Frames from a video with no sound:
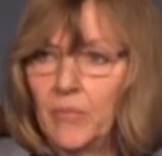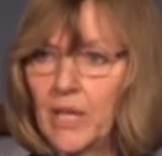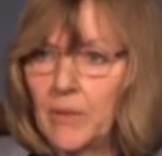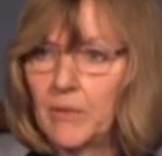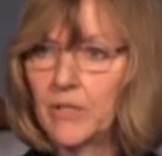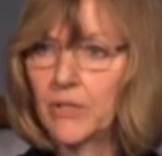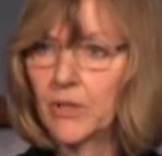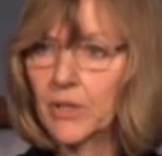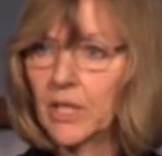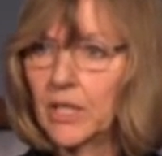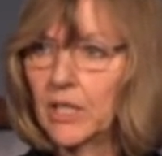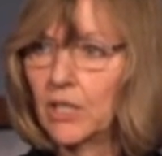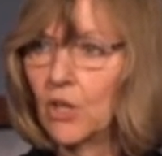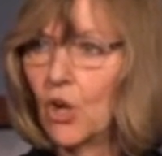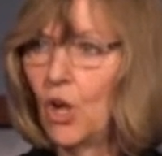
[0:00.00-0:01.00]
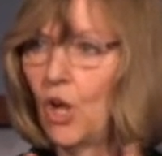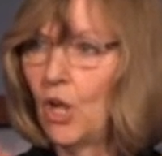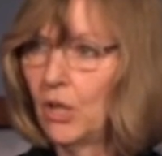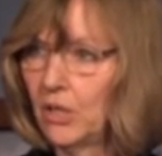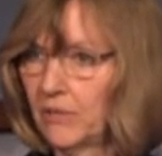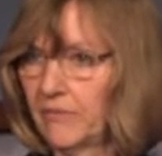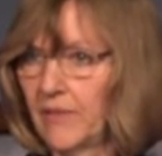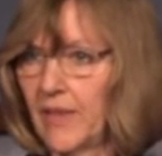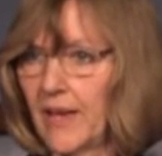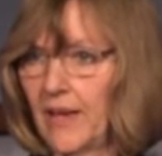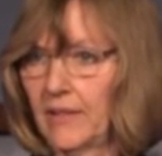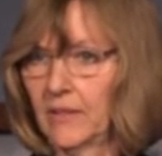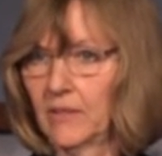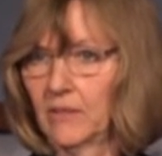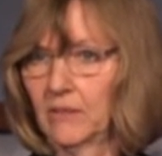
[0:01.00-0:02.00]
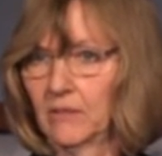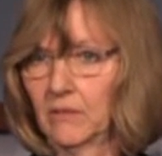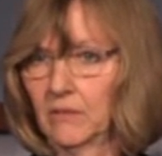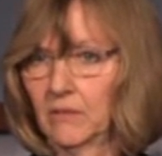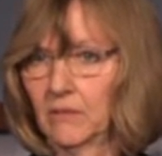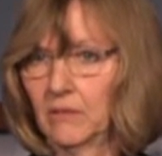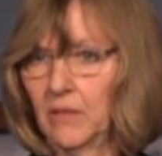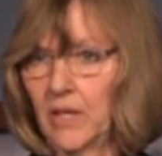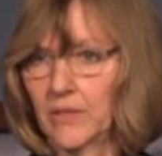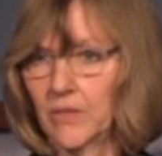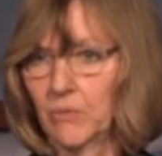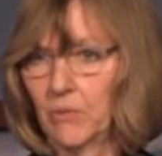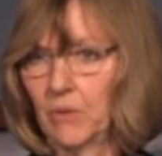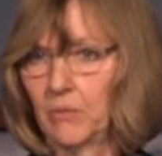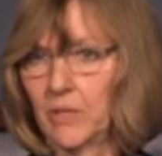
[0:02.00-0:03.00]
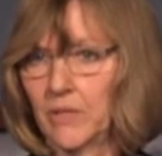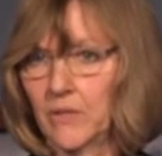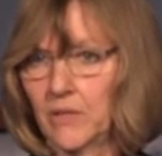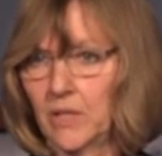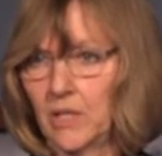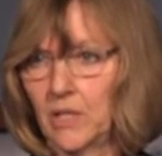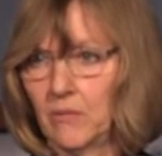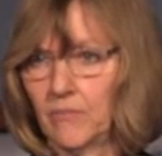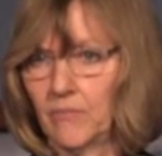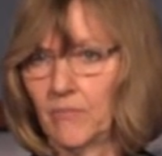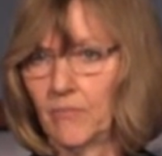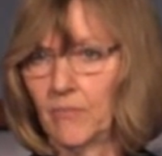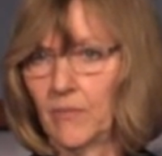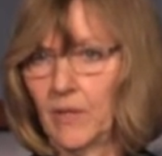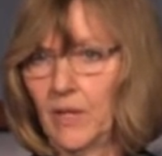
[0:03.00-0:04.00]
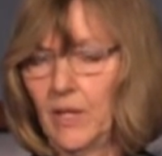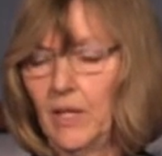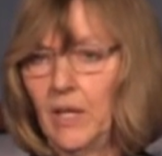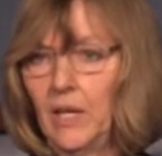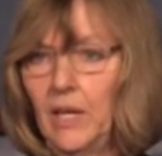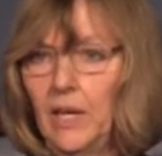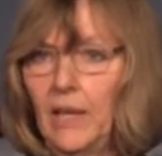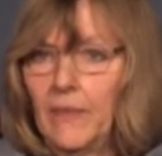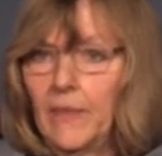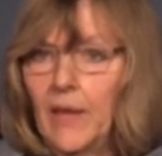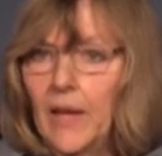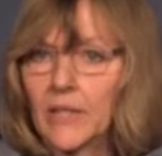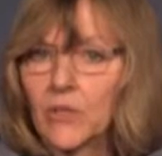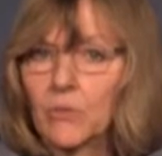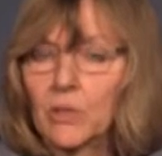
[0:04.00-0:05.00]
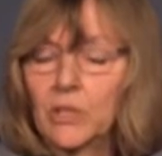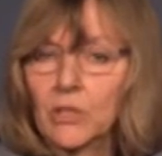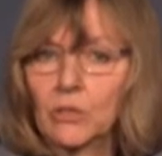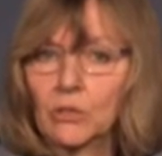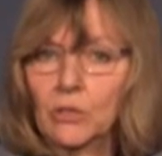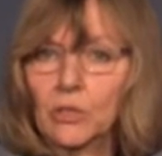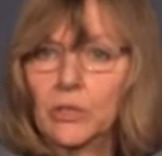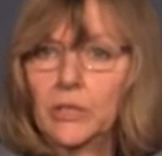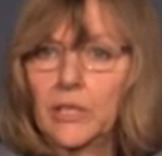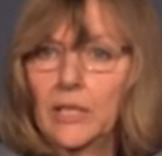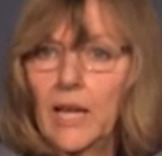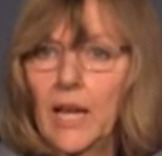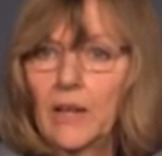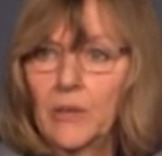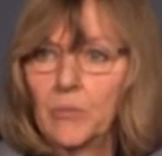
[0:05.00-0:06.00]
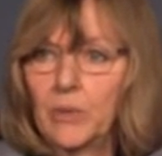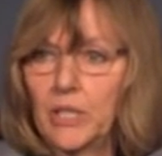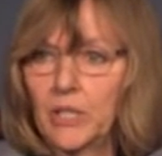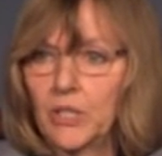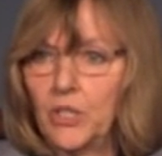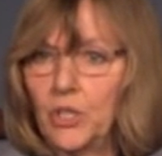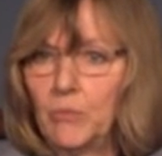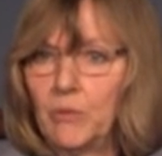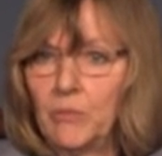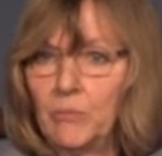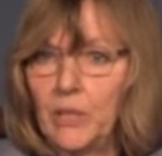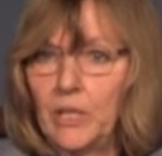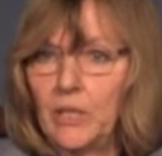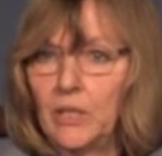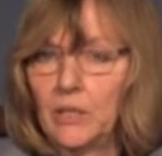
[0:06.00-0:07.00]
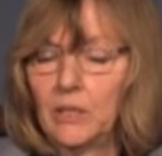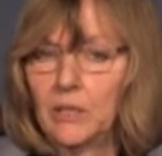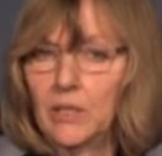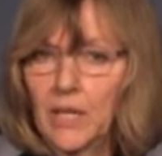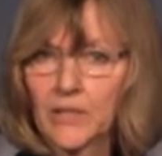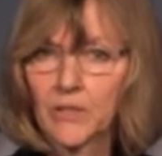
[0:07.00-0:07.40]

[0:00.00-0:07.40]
Babies are getting all of that. That's what we see. And that's what they're learning how to be a human being.